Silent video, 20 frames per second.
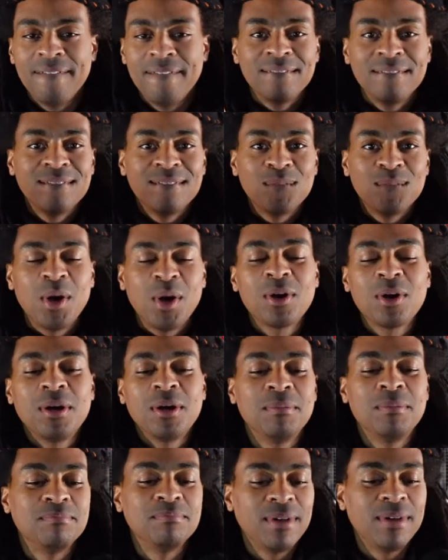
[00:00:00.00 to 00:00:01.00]

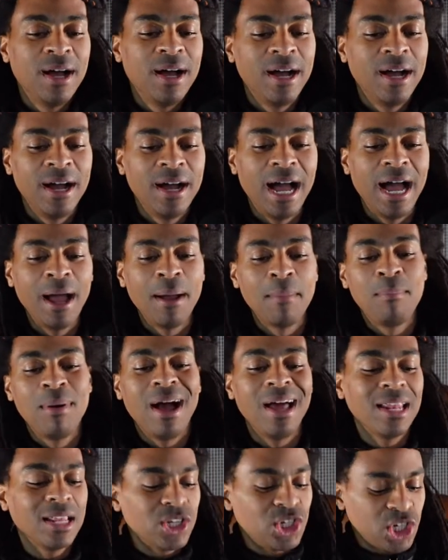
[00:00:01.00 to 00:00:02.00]
Welcome. I
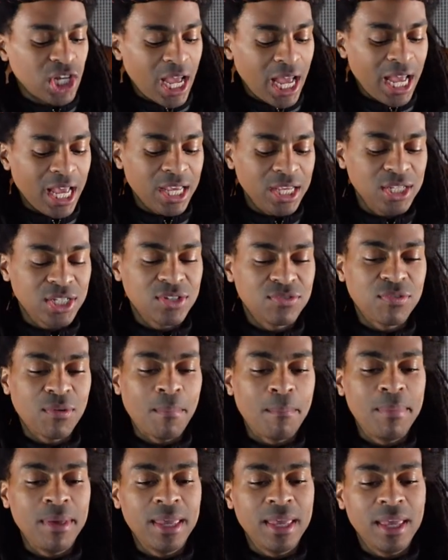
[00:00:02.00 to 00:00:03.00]
apologize for
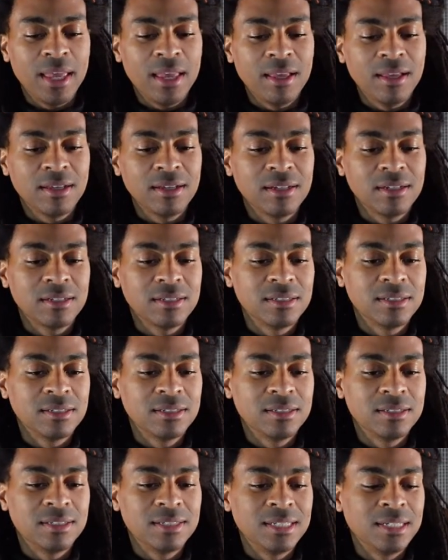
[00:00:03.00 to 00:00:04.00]
being
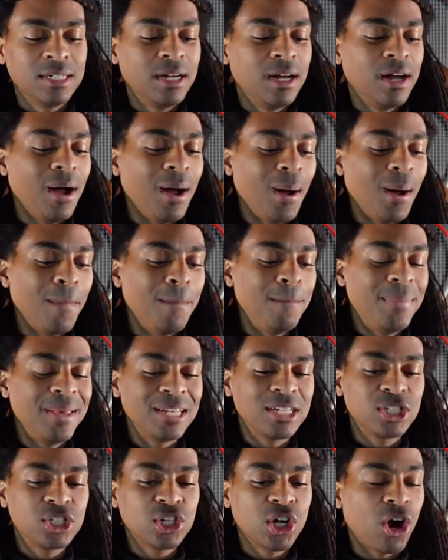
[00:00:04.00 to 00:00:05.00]
a
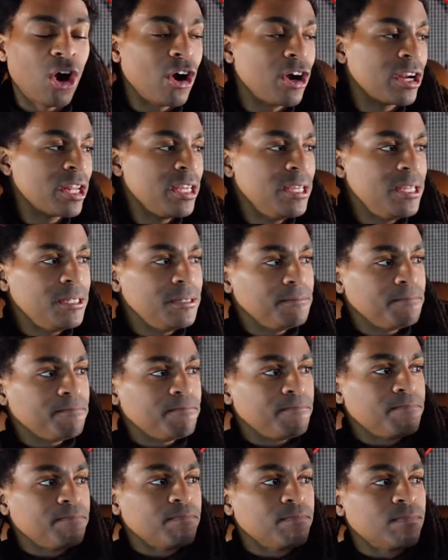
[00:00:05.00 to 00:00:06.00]
bit tardy
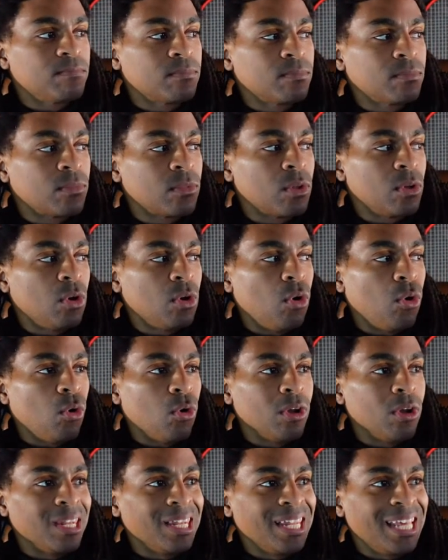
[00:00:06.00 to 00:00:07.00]
or
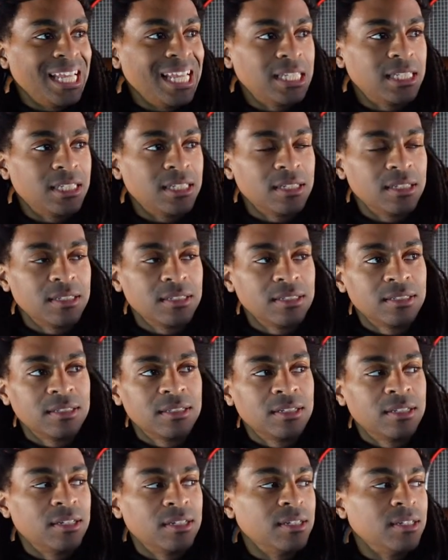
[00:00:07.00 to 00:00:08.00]
late.
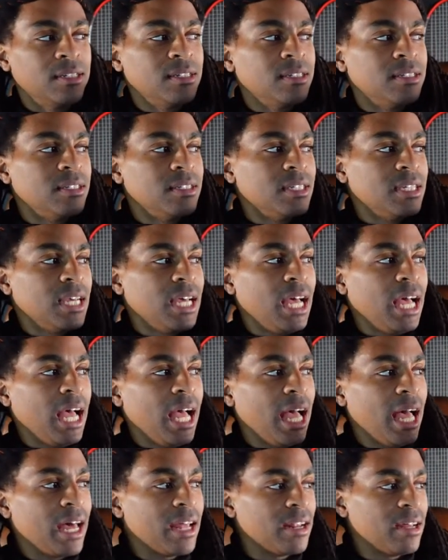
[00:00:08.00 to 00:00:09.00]

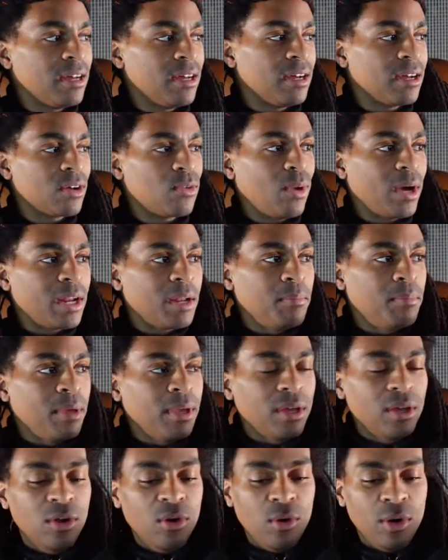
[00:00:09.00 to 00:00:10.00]
Had quite a bit
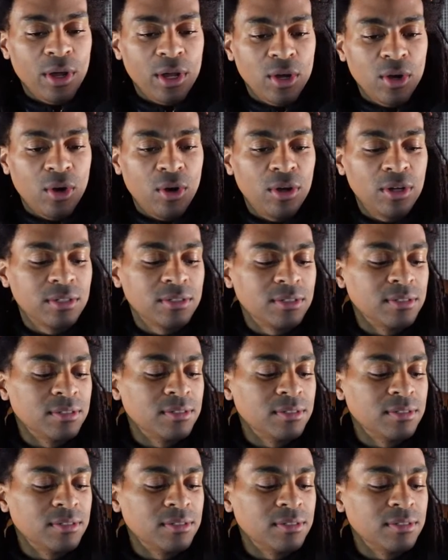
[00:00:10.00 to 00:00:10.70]
going on